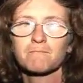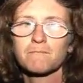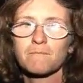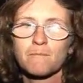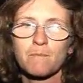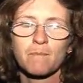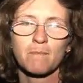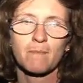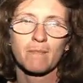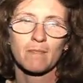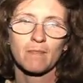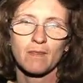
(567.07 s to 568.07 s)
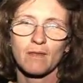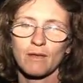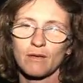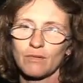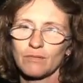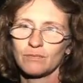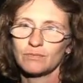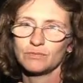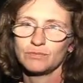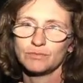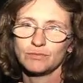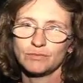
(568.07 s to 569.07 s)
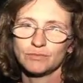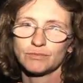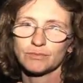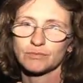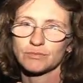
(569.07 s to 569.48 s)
Nobody speaks.